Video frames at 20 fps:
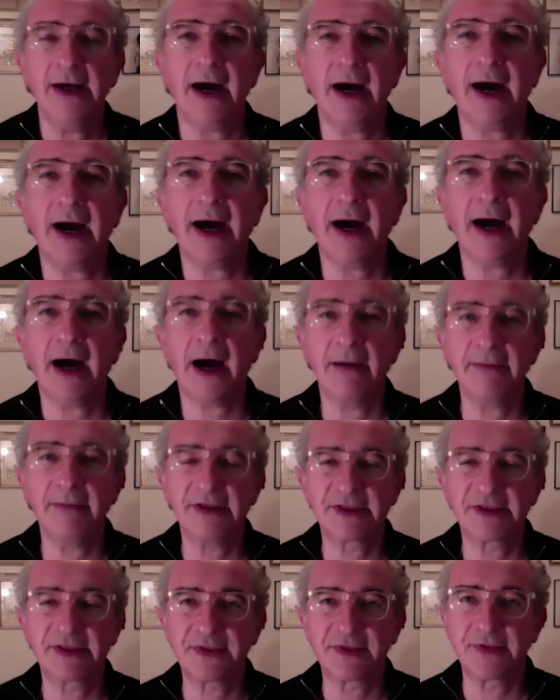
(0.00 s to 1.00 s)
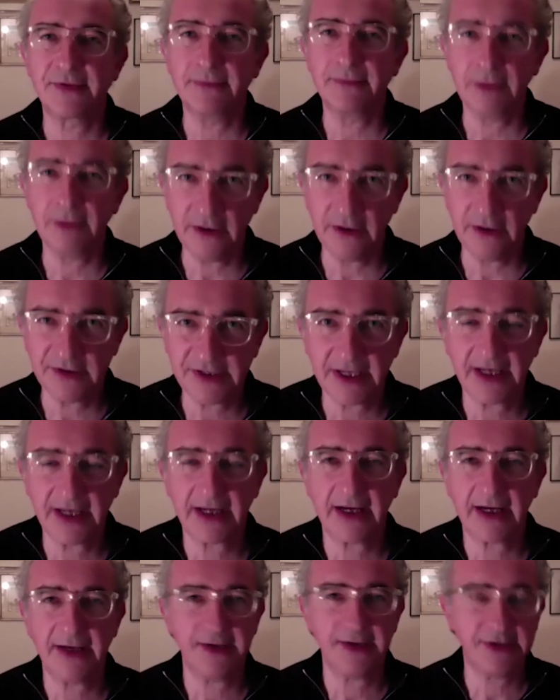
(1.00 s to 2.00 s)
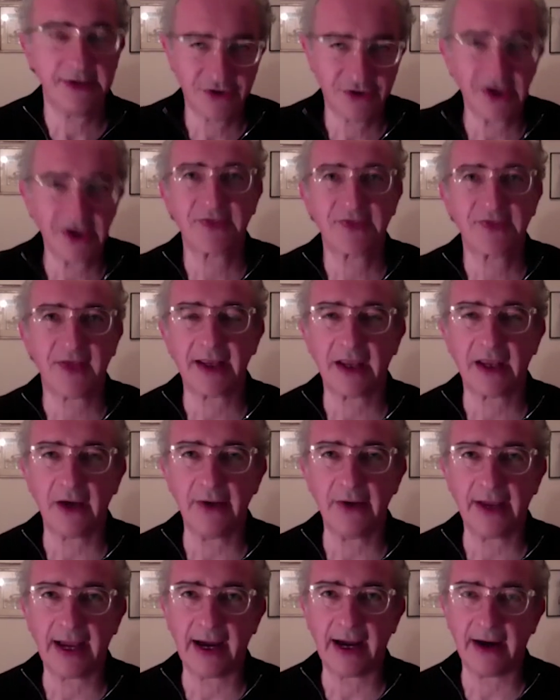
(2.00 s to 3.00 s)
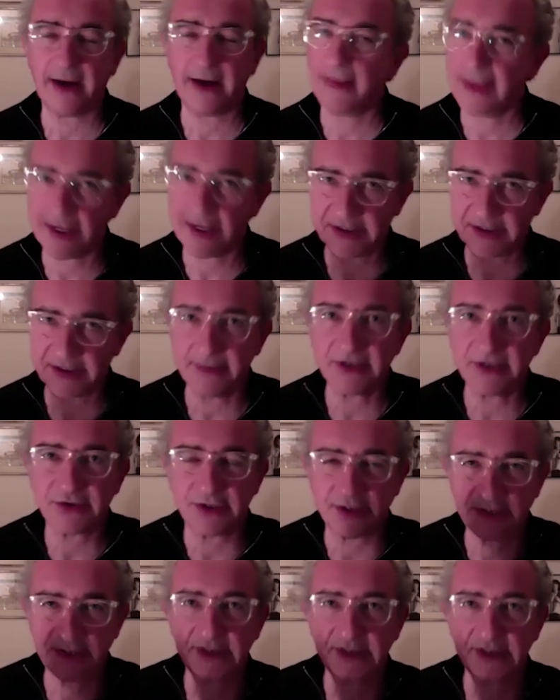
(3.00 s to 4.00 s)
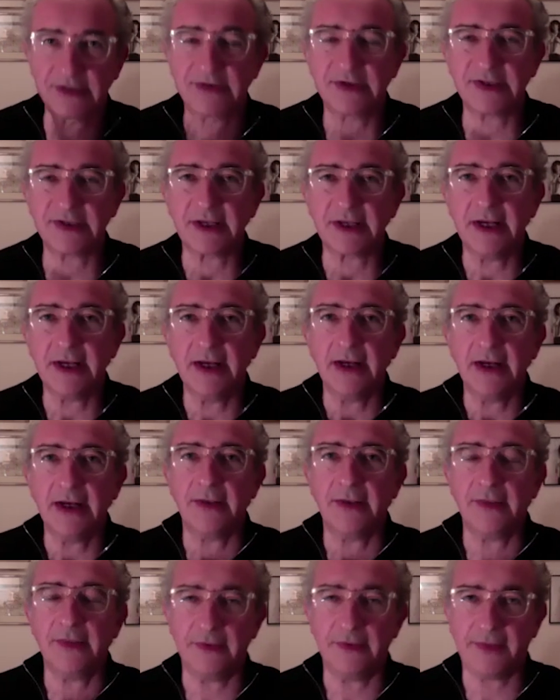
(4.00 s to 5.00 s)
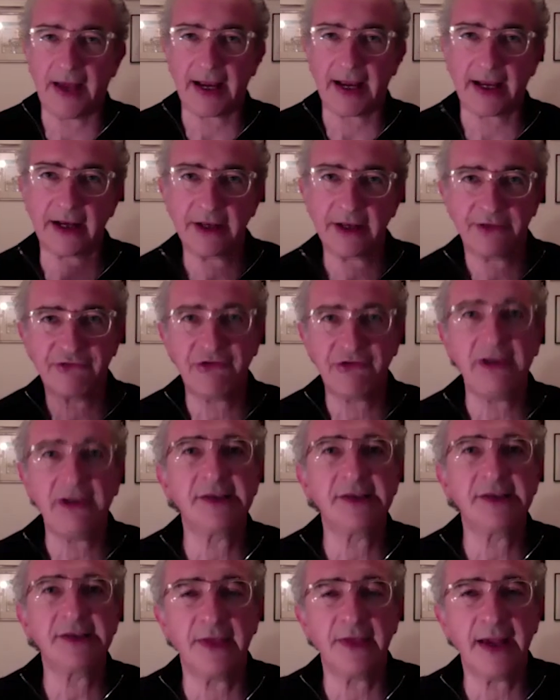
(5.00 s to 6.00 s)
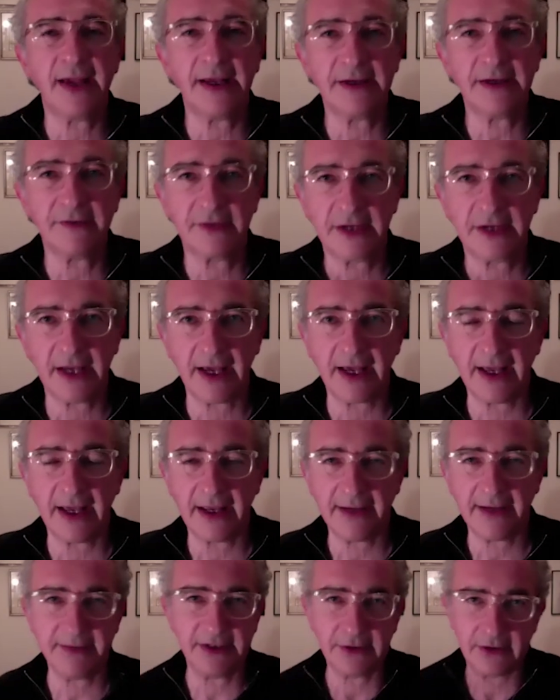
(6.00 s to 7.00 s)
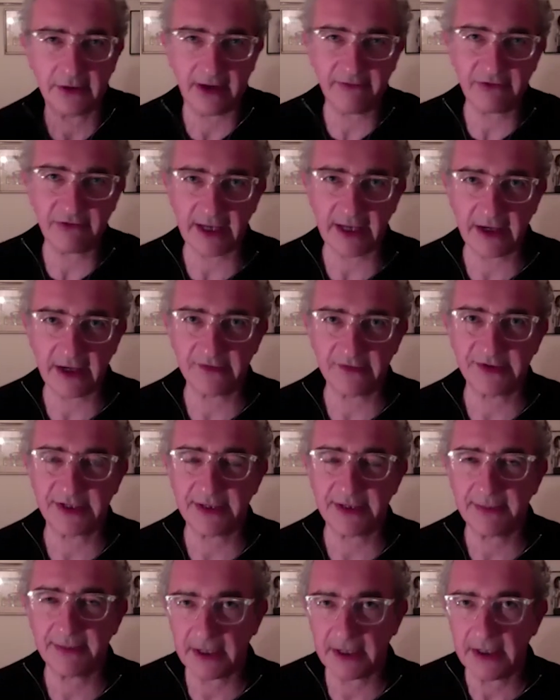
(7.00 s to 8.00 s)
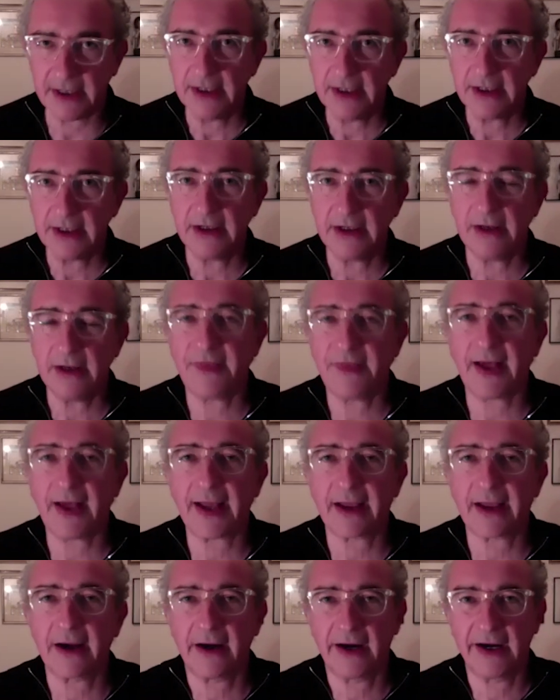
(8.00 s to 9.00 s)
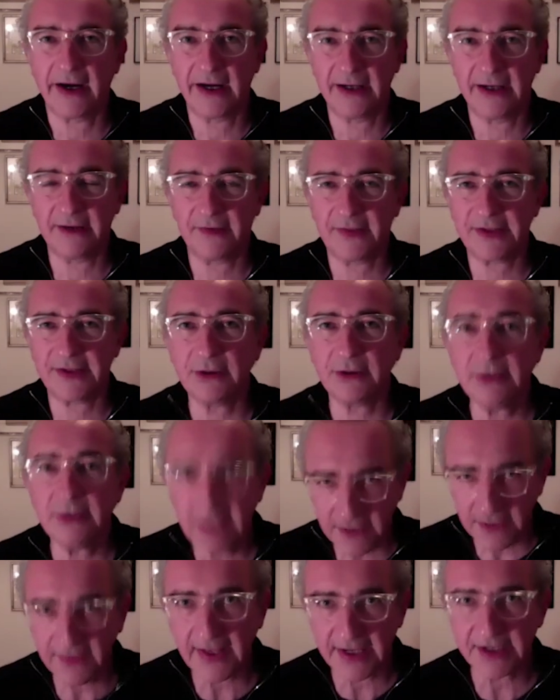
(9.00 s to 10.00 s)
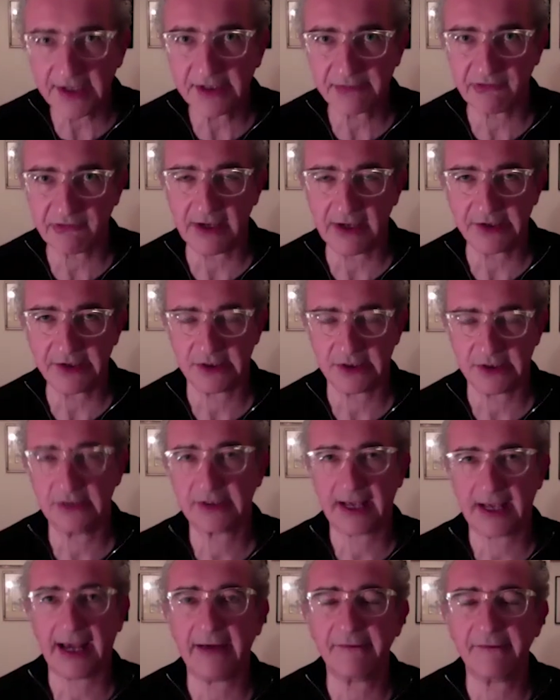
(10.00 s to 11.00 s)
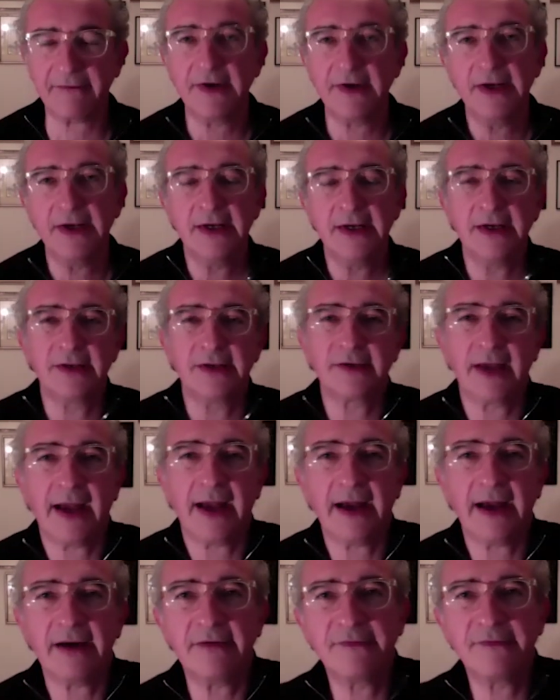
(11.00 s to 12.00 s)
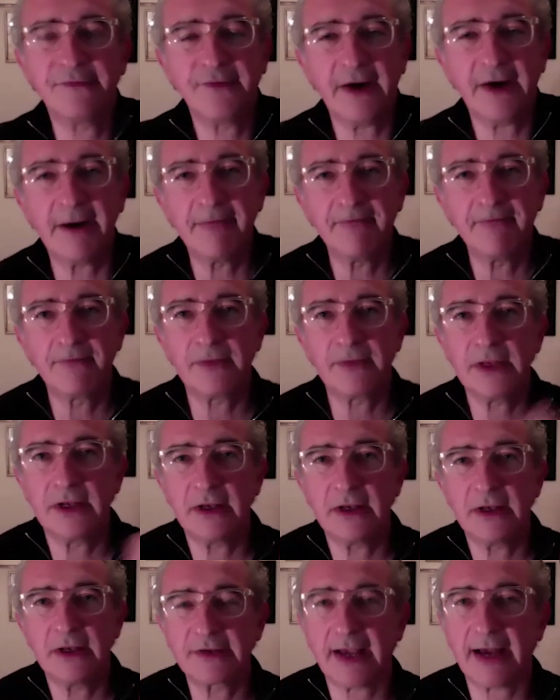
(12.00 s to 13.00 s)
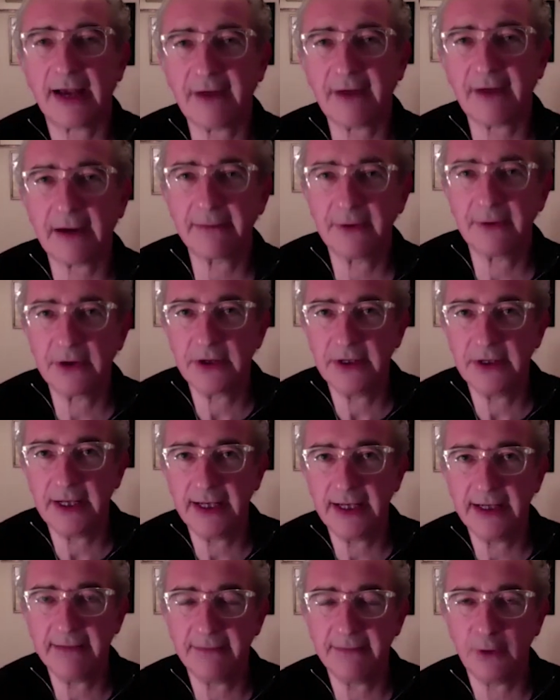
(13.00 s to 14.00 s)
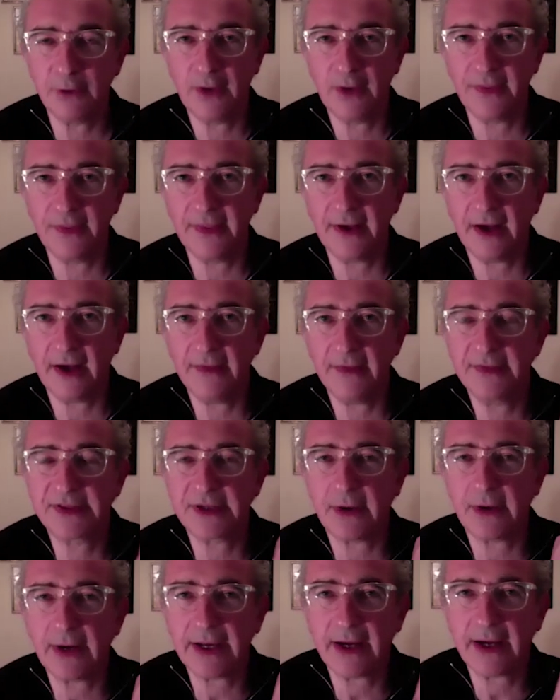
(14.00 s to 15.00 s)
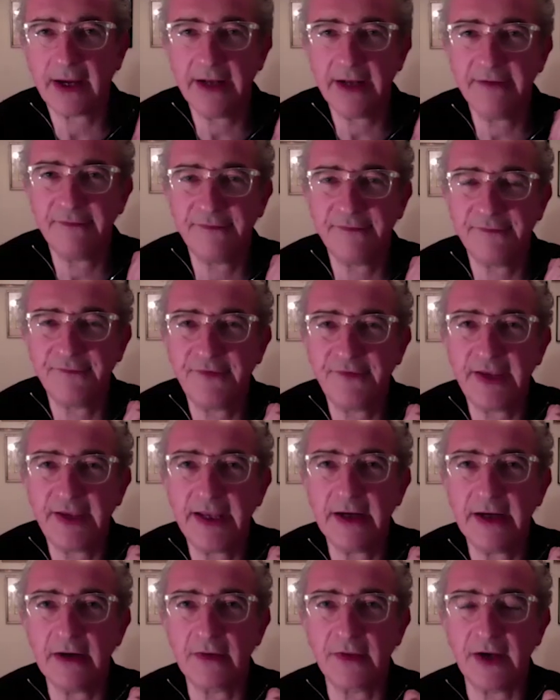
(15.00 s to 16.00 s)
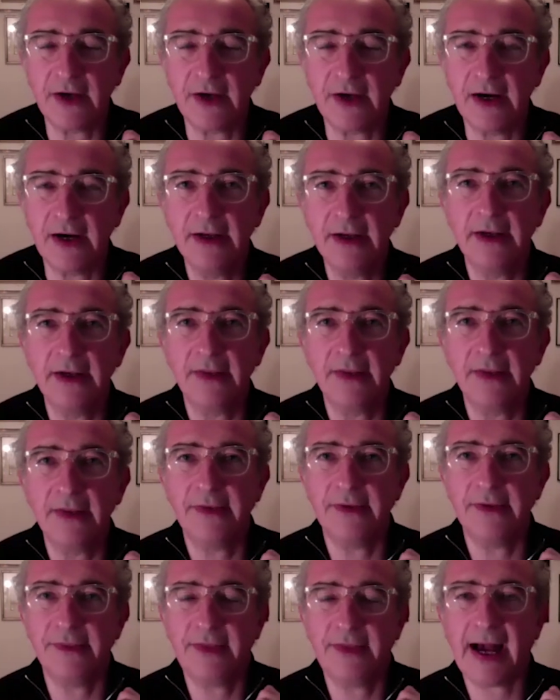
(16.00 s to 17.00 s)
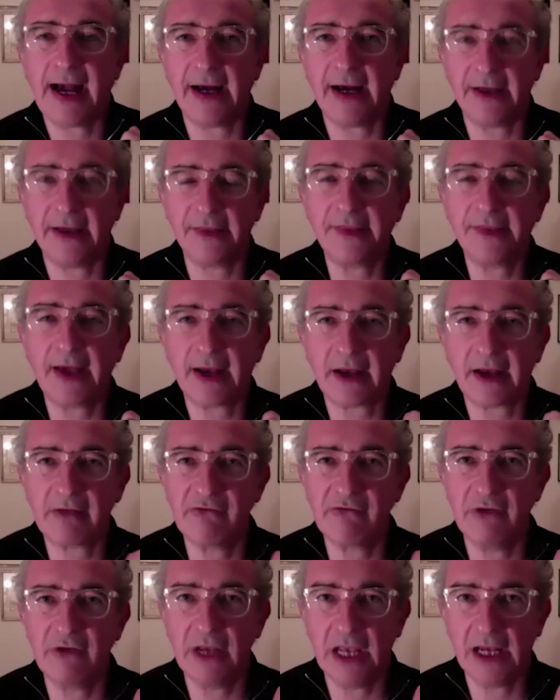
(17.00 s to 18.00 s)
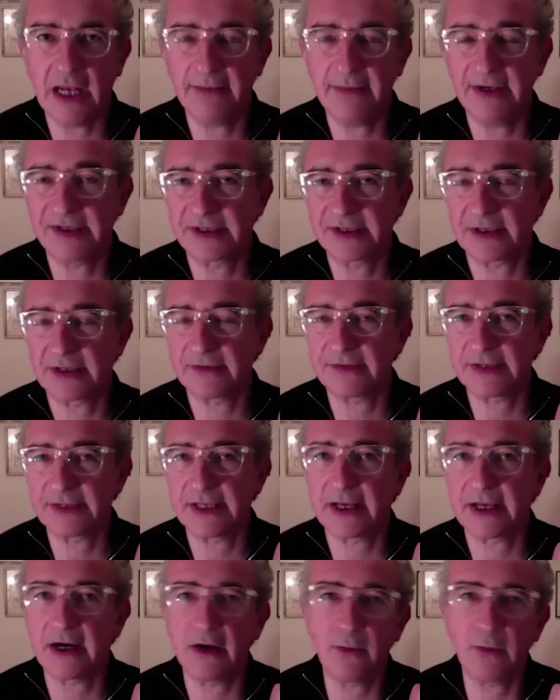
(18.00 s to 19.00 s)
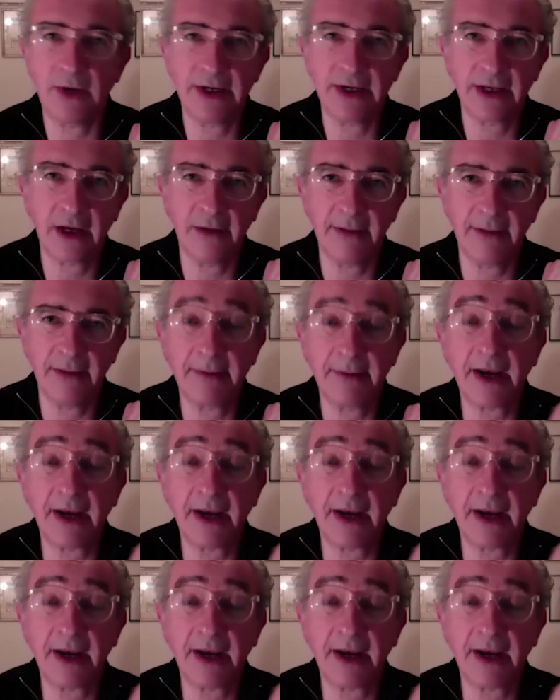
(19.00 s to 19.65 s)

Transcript: Uh, I miss the music, and it's just that going out, the exhibitions, just just that kind of treat at the end of the day. I mean, not every day, obviously, but you know, that kind of thing. So you need that inspiration to have to have um, you know, to have output. You need input, and and so I kind of feel that. That, that I really miss, and obviously can't wait to go back.